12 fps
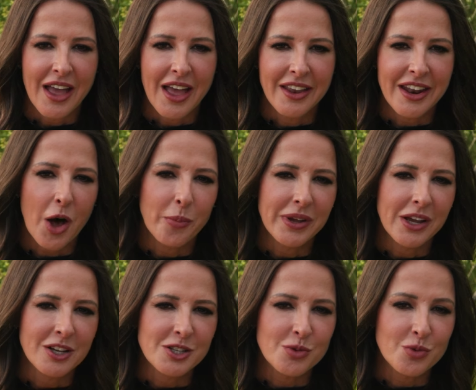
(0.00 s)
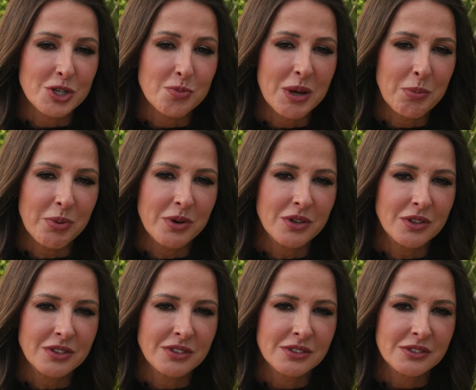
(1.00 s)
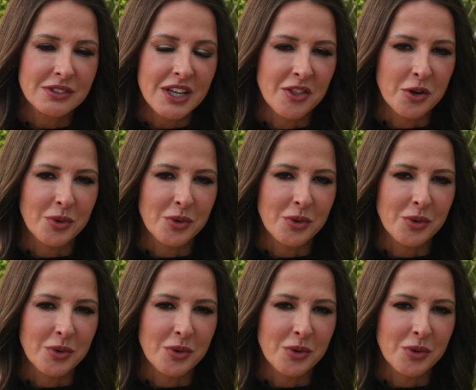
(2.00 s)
and helping us reach people in